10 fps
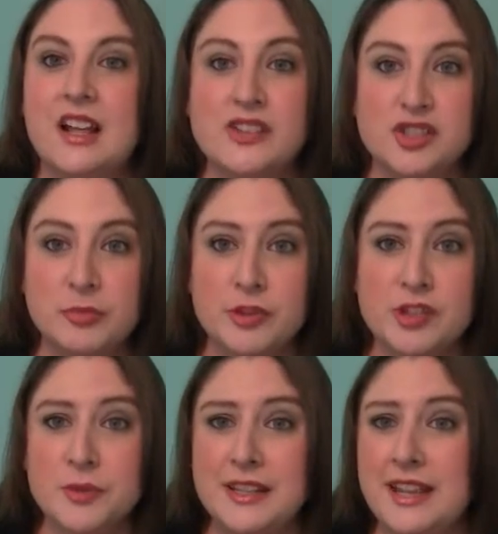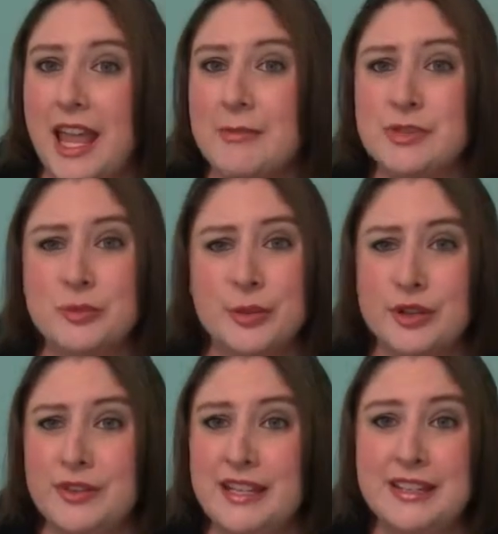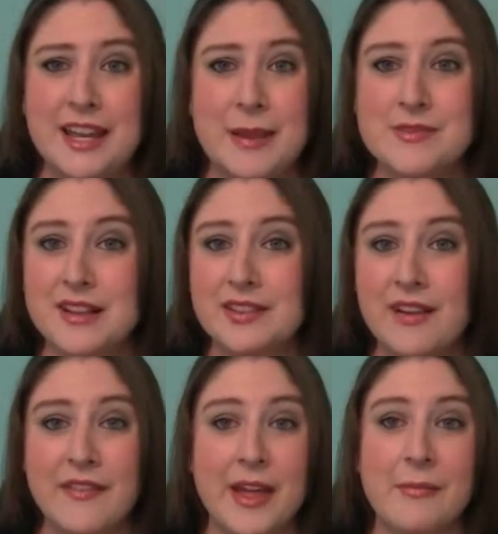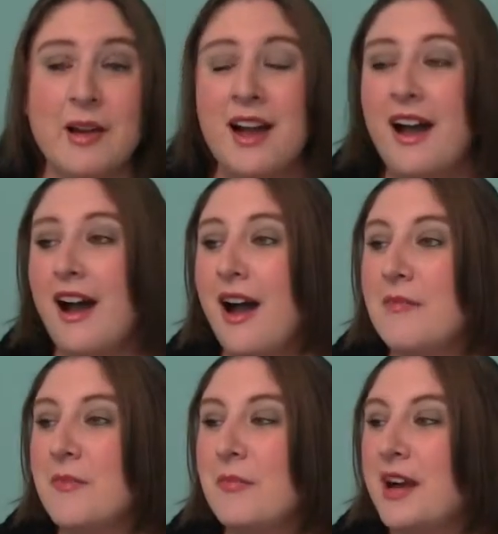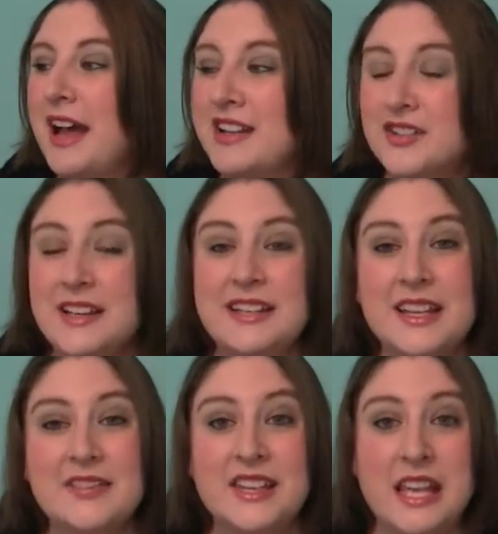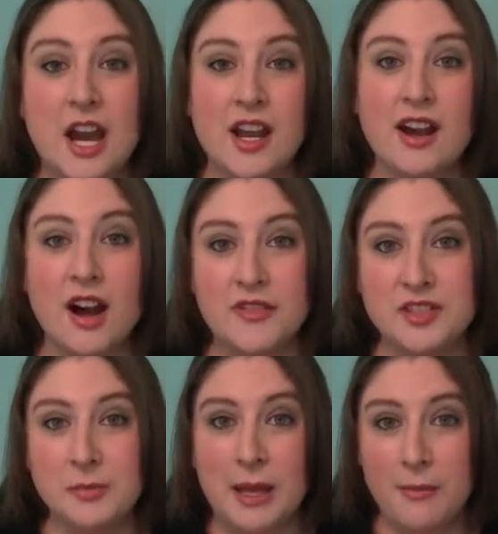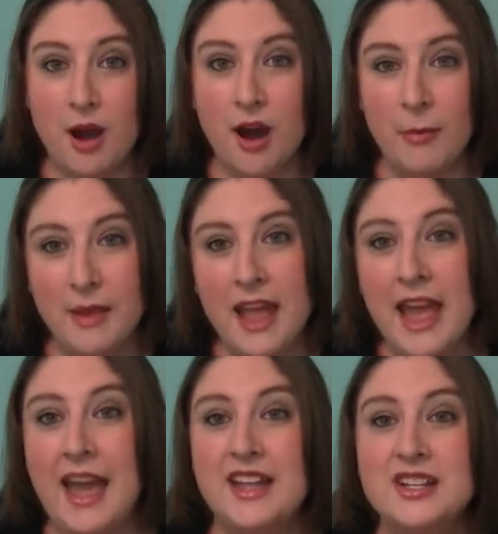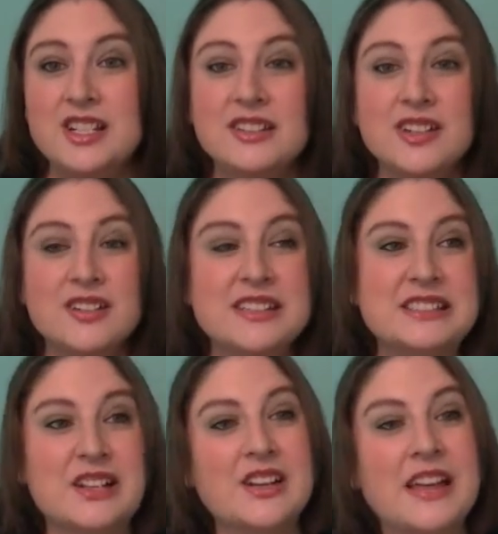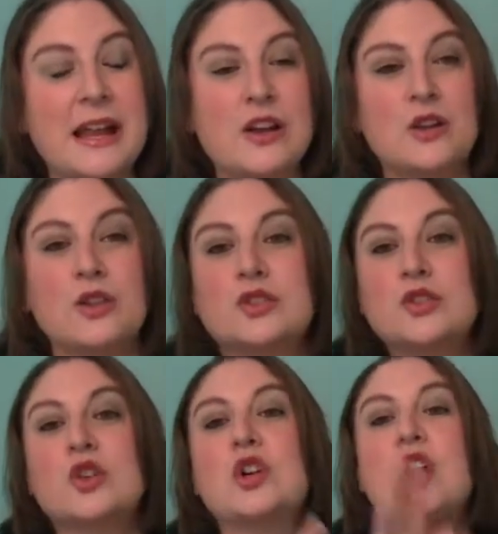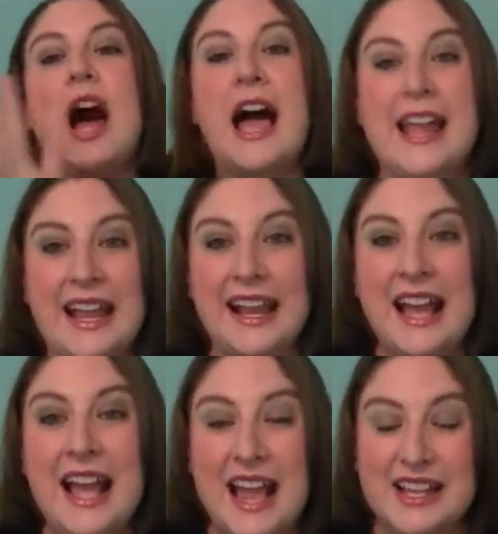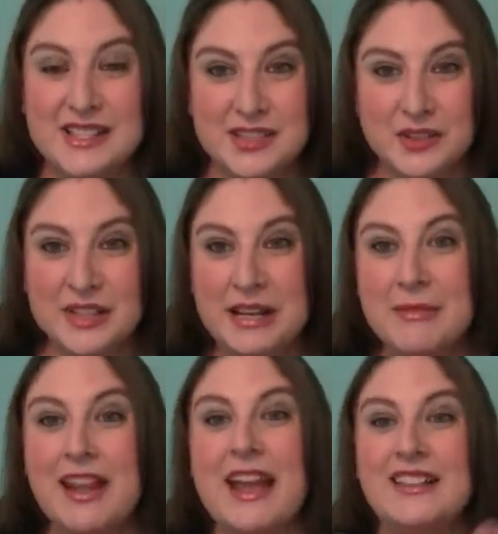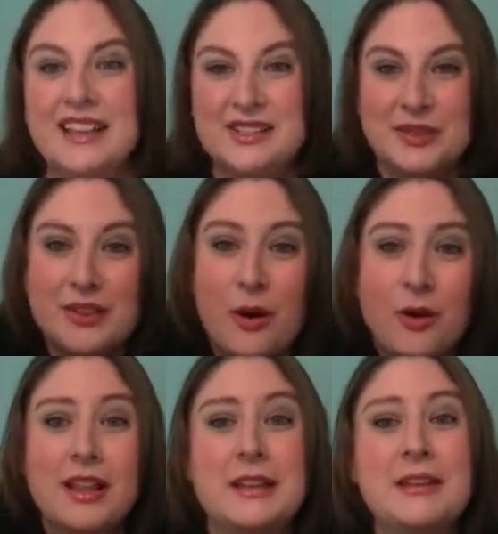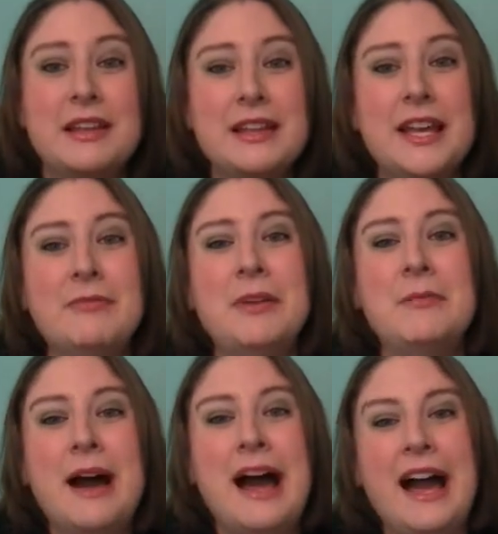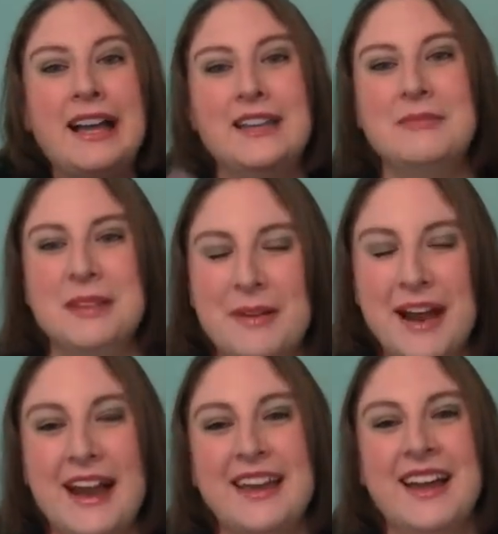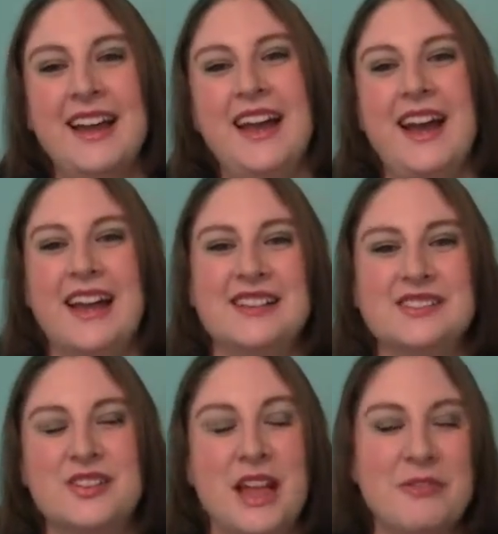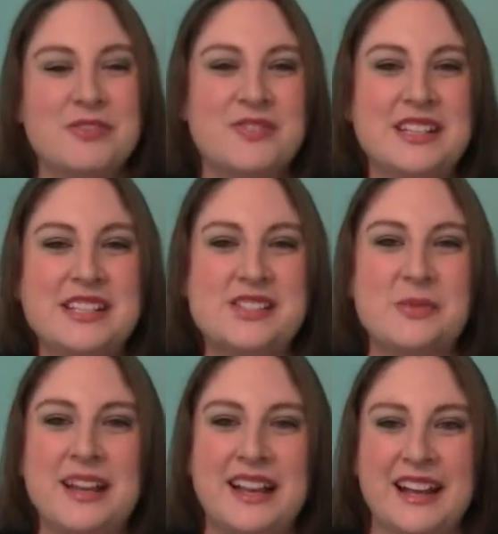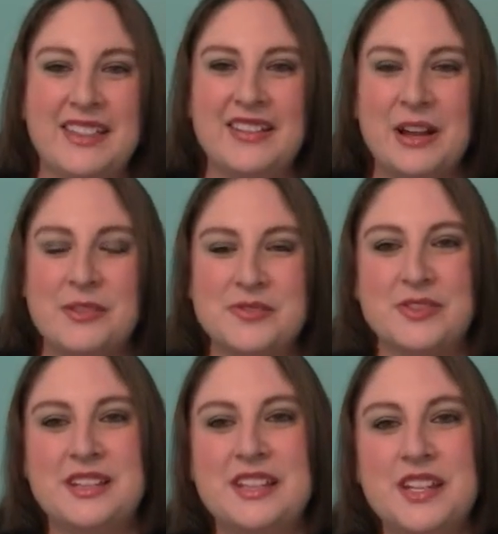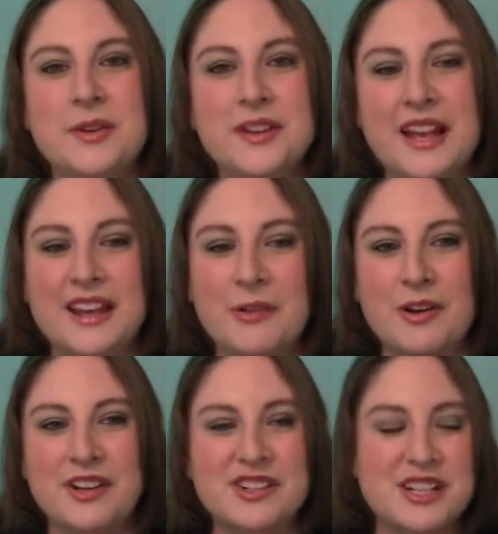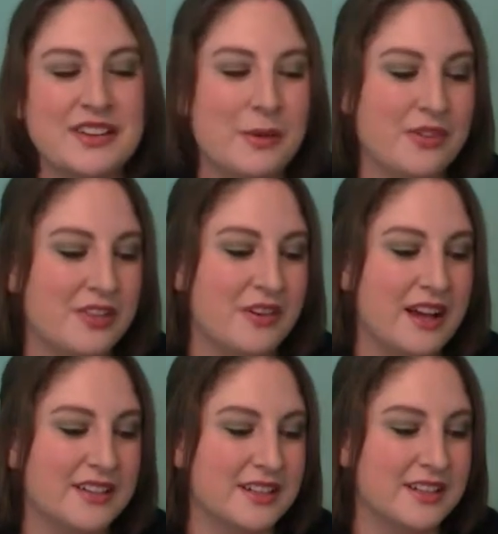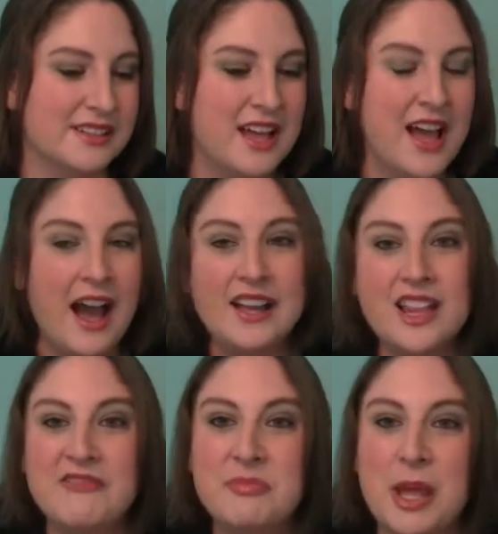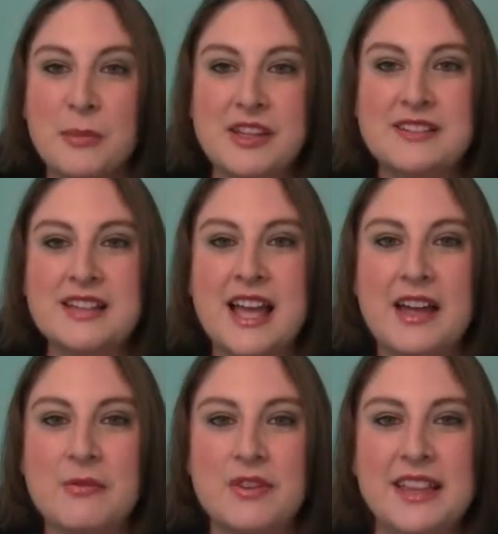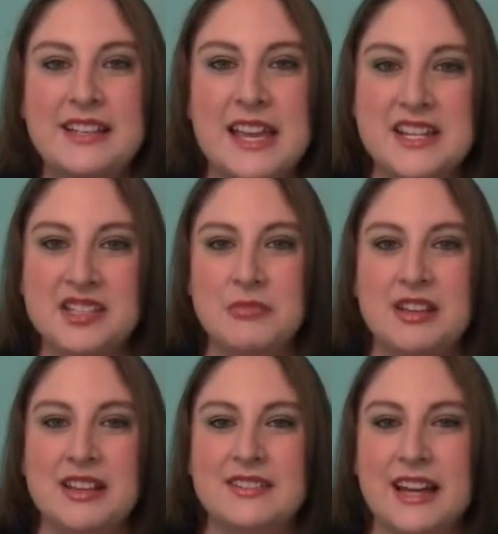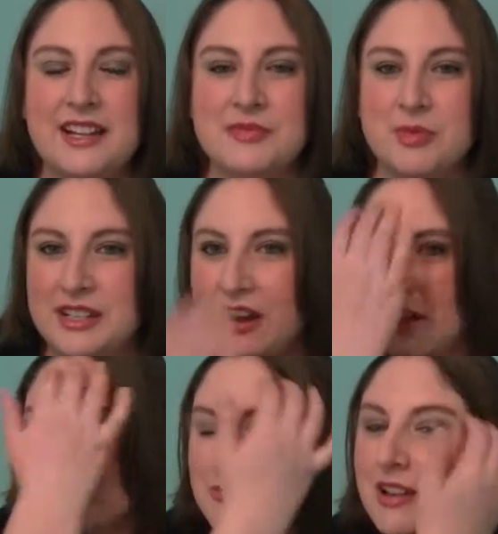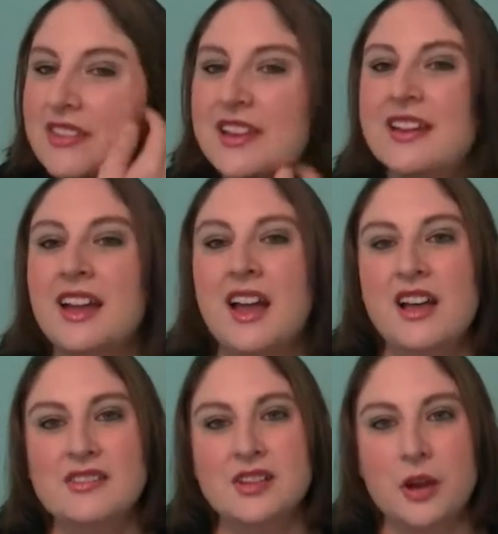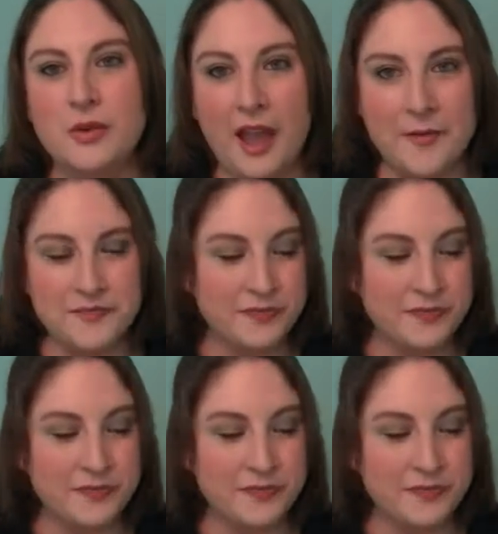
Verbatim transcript: Super sweet names, super unique names. I love them. Um, but I tried to give Kiana off to my mom and she literally started like crying and screaming and like doing the whole like give me back give me back and so that was really sweet I thought that was really cute and I wanted to share that with you guys because I love babies and when they take to me like that it's pretty awesome I think so yeah